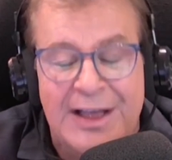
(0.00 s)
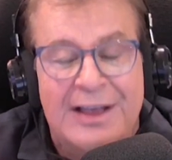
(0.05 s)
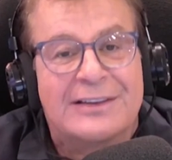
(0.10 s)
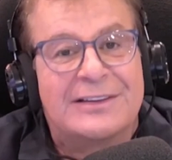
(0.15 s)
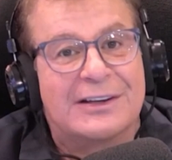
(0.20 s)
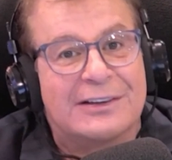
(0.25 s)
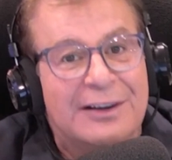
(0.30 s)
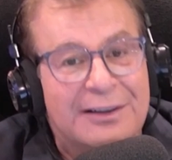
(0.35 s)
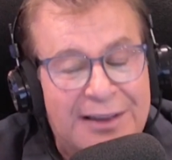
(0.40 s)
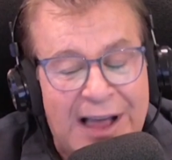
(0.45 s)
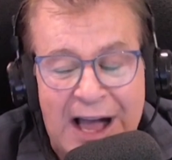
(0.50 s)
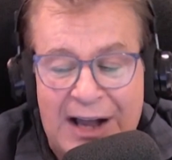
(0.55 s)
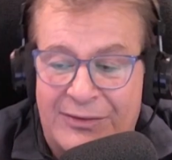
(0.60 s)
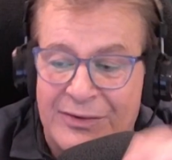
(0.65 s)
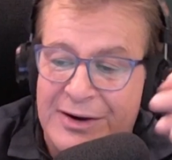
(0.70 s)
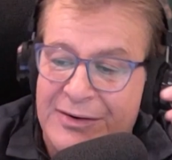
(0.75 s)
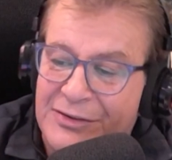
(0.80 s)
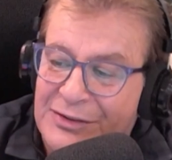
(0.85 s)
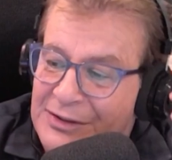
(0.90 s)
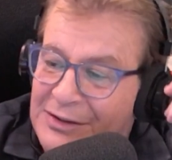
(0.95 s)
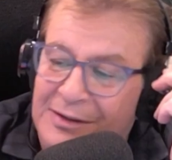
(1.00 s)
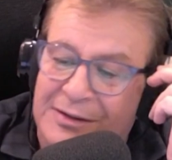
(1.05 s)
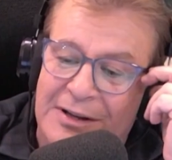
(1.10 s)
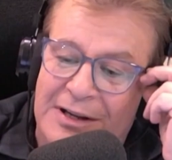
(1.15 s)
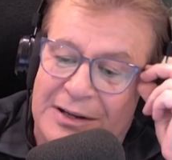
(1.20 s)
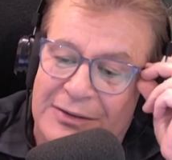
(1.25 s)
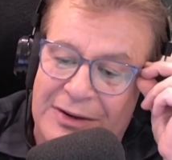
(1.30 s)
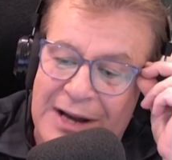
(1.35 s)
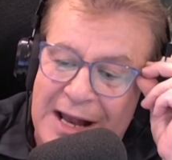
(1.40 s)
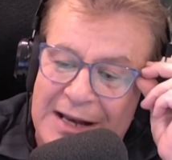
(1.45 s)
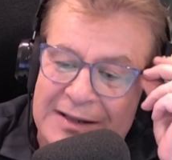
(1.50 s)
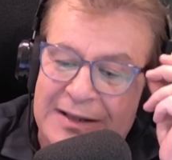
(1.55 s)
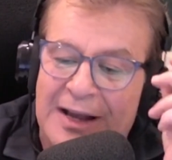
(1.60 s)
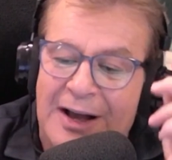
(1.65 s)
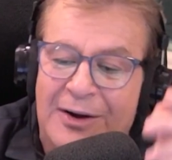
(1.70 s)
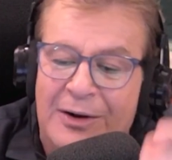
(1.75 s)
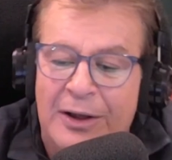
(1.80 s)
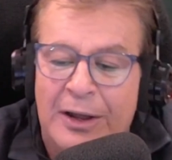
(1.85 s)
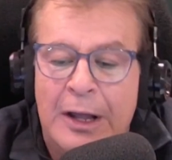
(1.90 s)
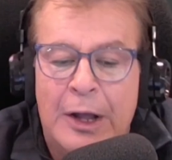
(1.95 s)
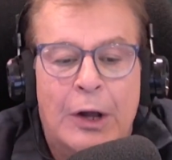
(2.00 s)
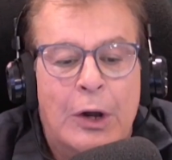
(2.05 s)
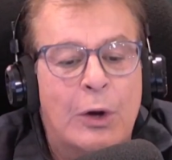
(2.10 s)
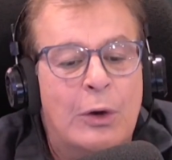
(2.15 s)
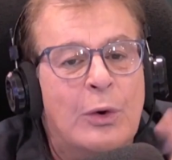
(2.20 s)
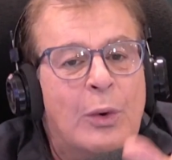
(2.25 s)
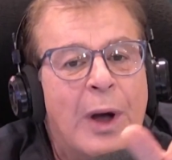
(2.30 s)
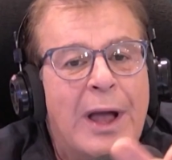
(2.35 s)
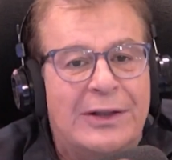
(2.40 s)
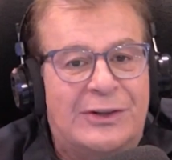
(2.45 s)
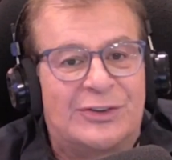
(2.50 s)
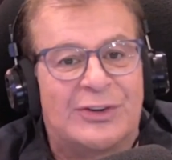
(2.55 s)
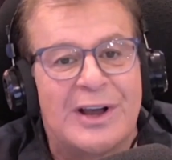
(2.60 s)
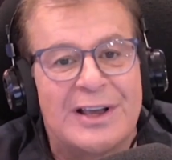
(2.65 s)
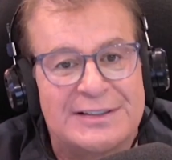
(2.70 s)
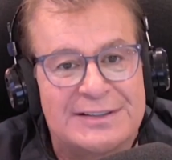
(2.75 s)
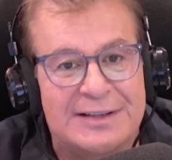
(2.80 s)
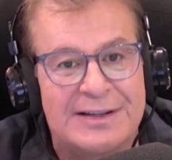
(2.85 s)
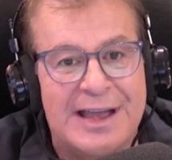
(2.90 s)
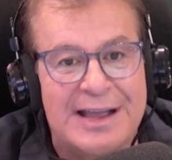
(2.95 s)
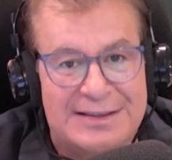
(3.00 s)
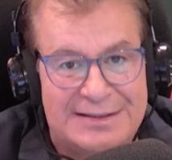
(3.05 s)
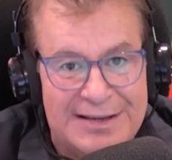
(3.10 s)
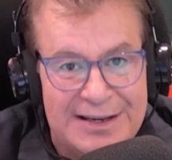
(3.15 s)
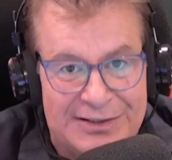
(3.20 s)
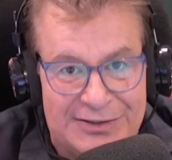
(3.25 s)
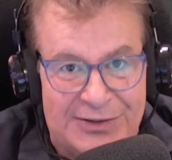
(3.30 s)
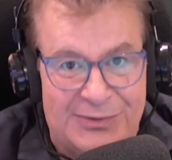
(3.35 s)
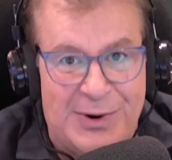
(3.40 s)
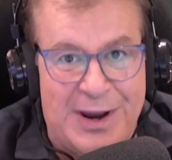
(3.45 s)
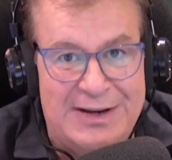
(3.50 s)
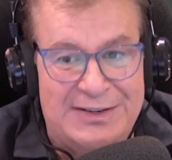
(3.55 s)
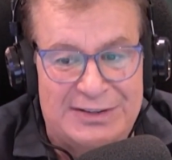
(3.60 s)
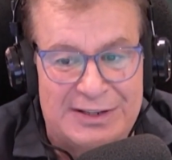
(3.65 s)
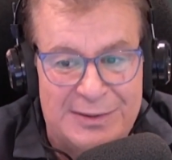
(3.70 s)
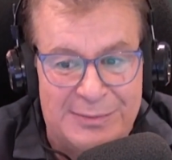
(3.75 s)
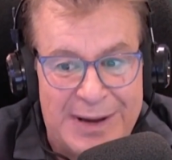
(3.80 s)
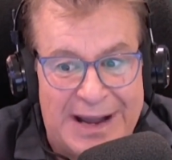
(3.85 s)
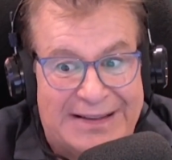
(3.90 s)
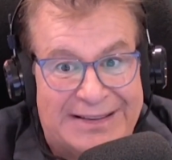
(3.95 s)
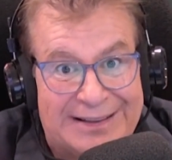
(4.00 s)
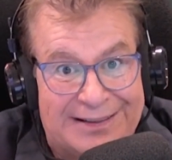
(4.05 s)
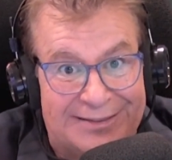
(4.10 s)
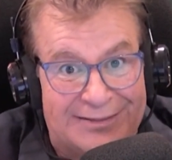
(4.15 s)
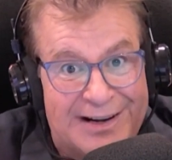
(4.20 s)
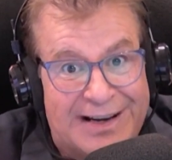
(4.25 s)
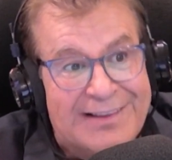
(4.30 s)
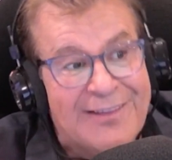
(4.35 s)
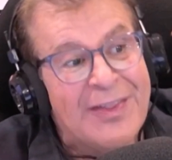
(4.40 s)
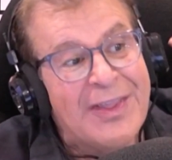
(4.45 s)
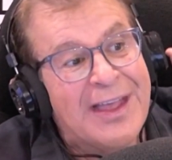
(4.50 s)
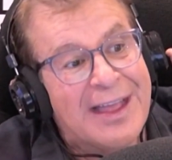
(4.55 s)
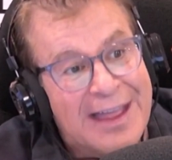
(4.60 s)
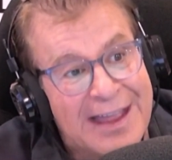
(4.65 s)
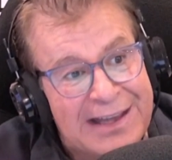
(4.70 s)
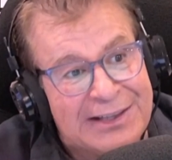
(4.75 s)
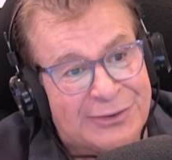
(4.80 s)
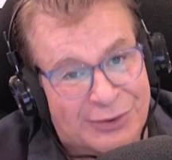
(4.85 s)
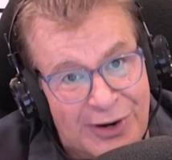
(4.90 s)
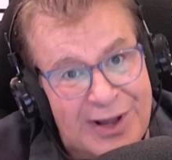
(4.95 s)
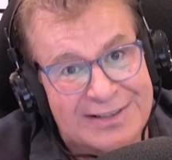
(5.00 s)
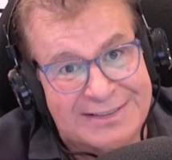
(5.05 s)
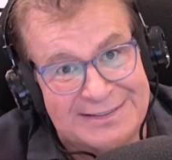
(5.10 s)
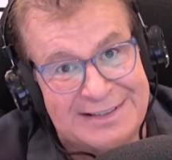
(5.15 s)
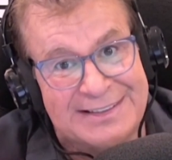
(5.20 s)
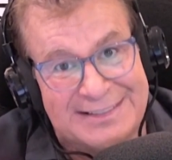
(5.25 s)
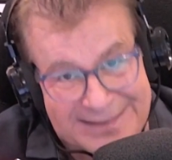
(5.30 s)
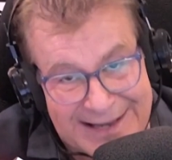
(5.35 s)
So you're Doc Rivers, and you look around, and you go, who do I trust in that situation to make the three? He trusts the